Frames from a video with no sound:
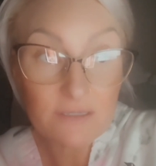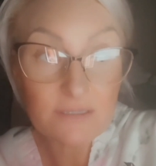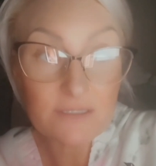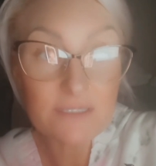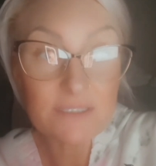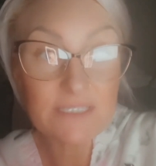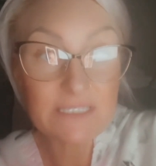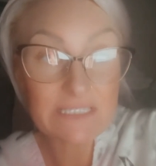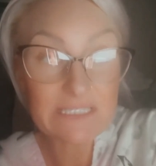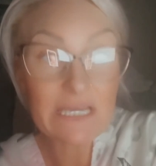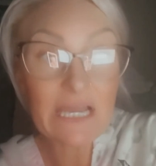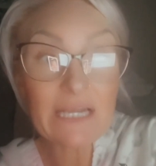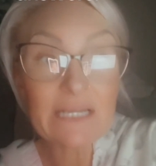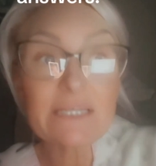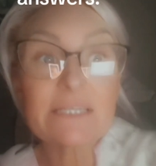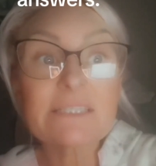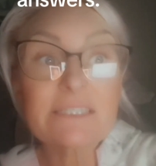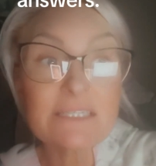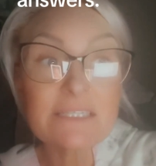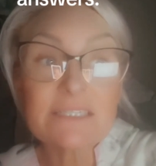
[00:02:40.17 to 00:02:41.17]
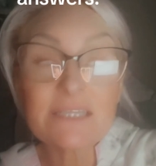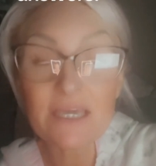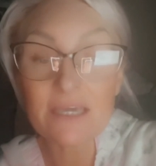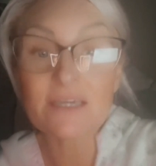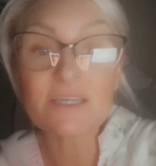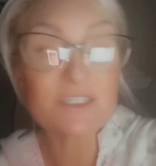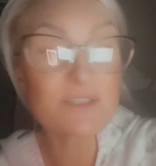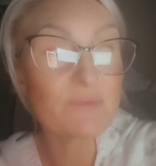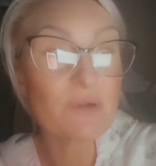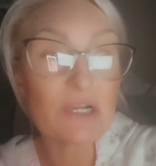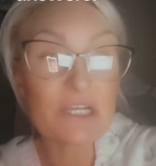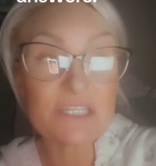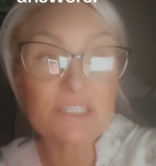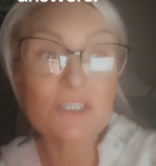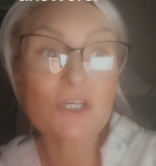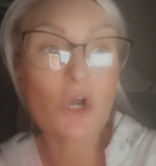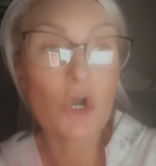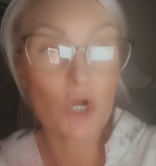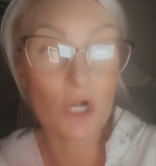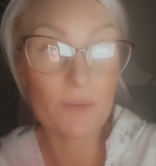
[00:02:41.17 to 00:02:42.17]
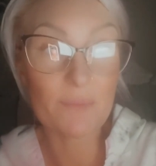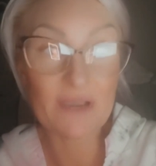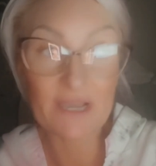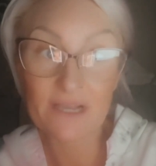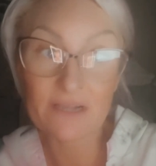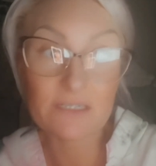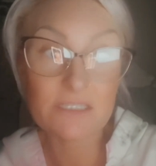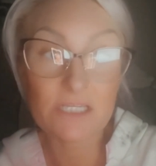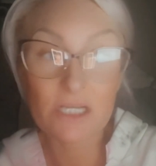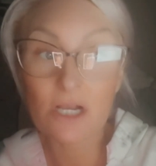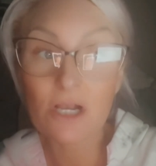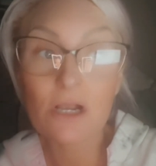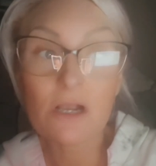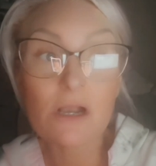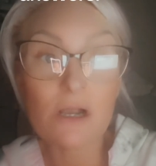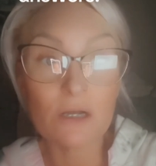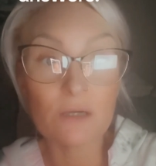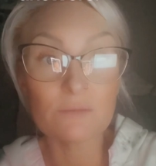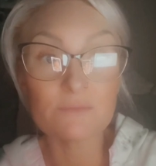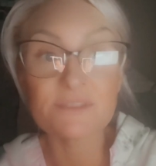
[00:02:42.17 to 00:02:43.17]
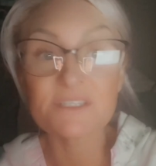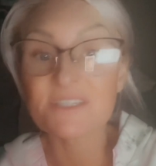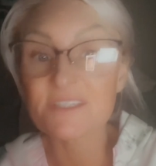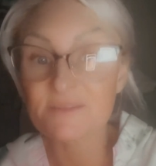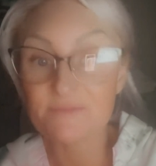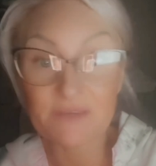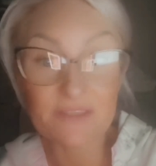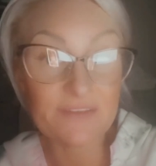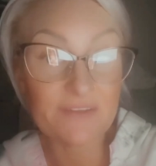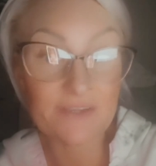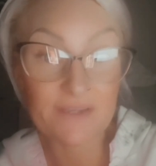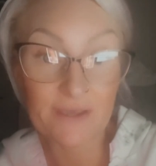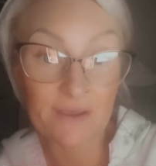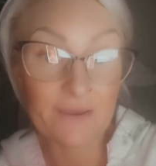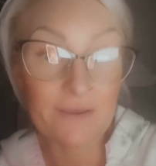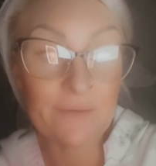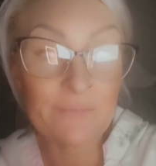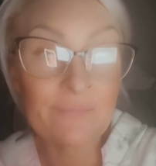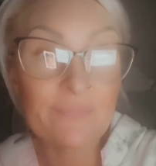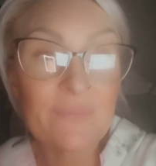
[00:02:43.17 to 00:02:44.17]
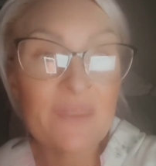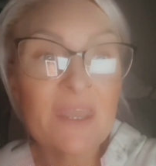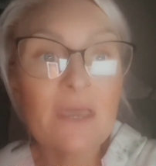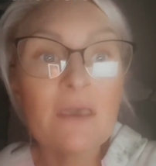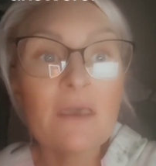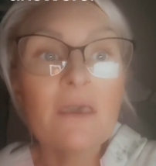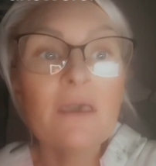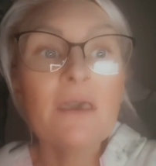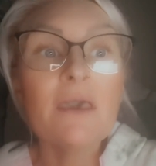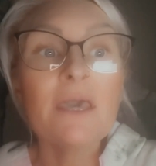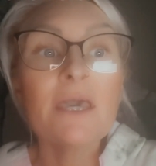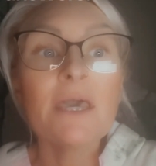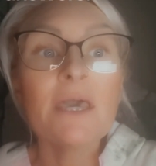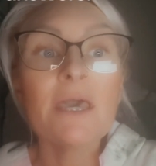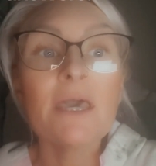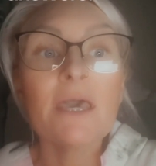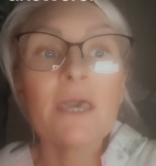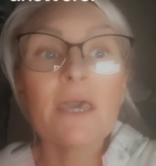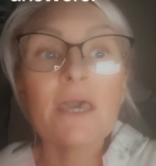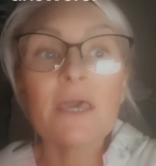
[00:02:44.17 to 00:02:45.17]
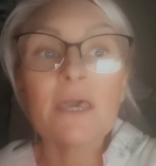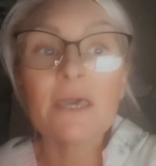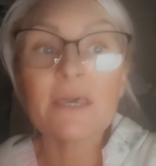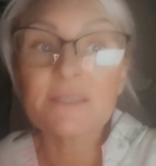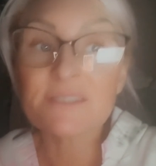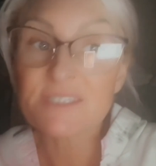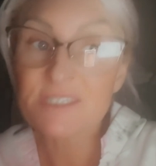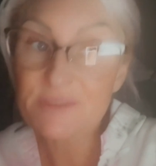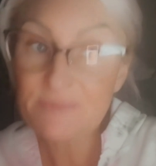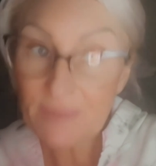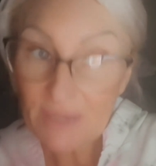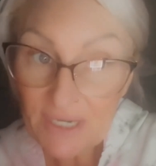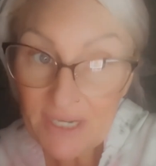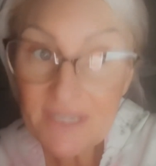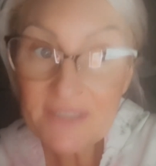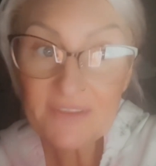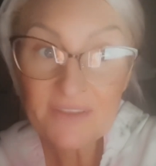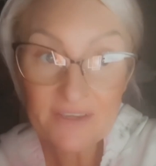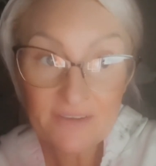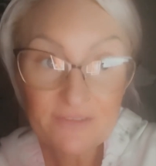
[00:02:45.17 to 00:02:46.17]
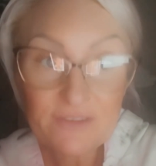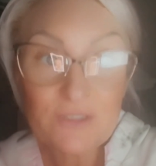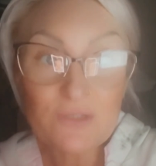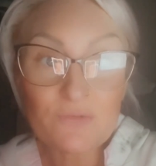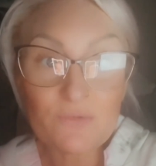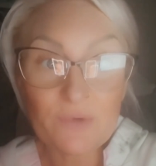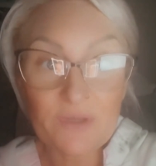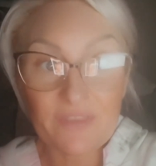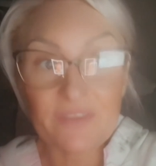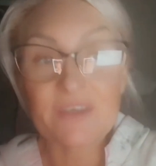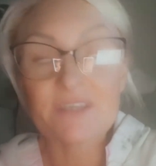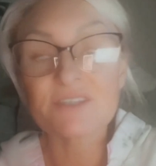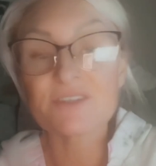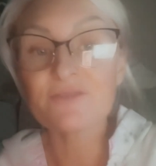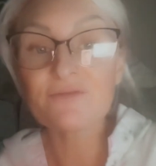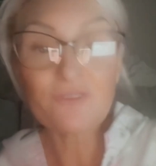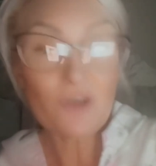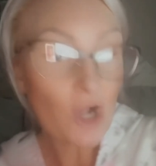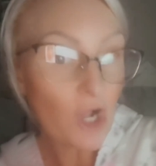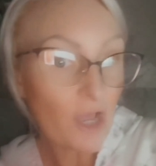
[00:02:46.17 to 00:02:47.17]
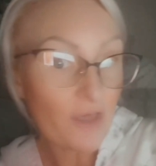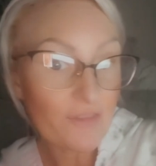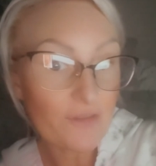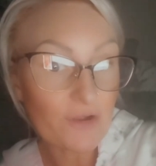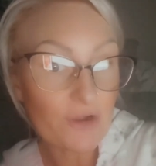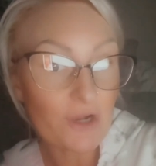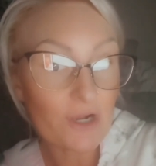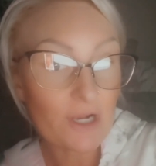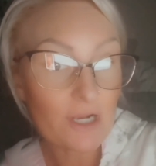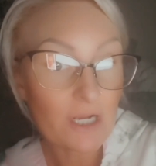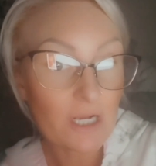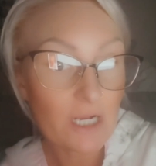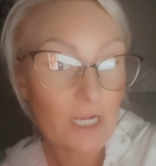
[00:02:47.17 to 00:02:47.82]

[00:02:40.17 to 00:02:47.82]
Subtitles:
decided to take Sperry's car back to her home to spend the night. And Sperry left with his father,